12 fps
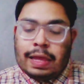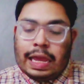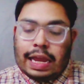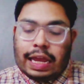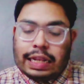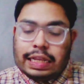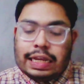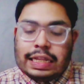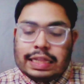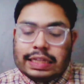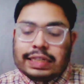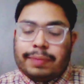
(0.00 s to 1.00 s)
And in
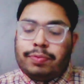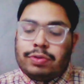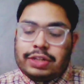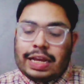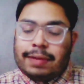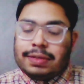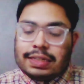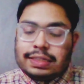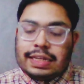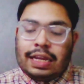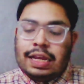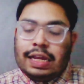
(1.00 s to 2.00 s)
this approach, I'm just
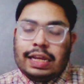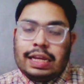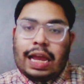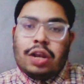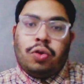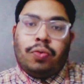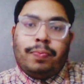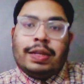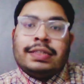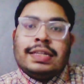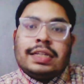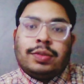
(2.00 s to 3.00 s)
saying, can you
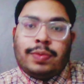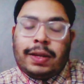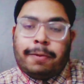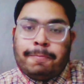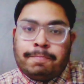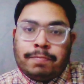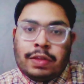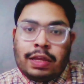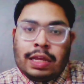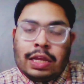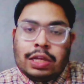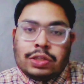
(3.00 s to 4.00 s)
please explain?
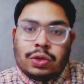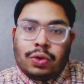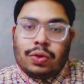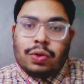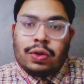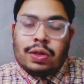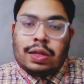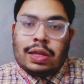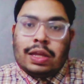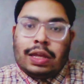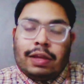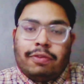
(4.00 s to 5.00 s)
So
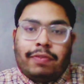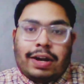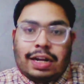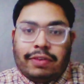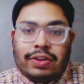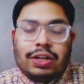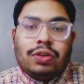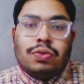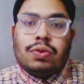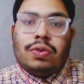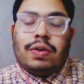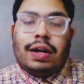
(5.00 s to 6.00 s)
whatever
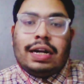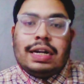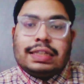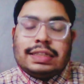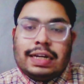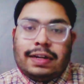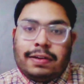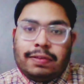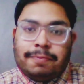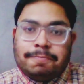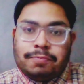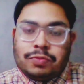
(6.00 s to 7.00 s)
you understand,
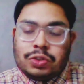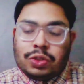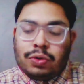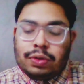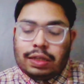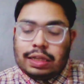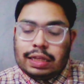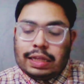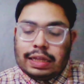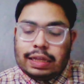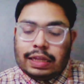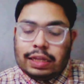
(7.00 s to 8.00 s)
so
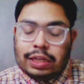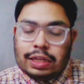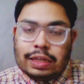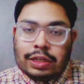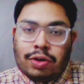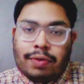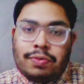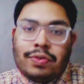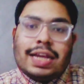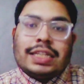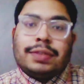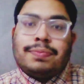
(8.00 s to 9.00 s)
you have to
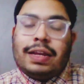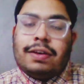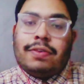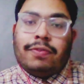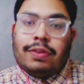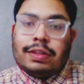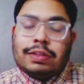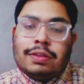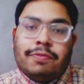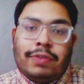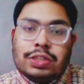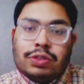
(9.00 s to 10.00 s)
explain.
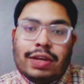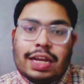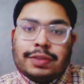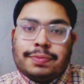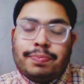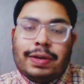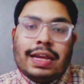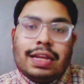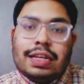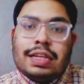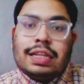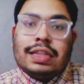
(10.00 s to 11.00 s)
Once you explain
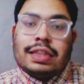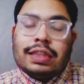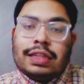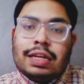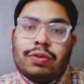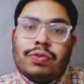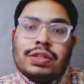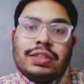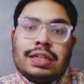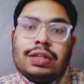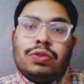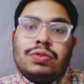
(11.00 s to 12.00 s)
the
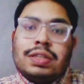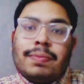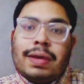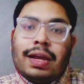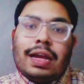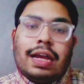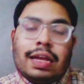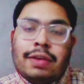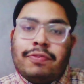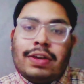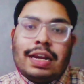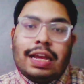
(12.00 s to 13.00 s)
question to
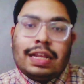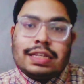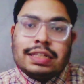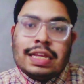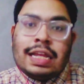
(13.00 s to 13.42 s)
someone else,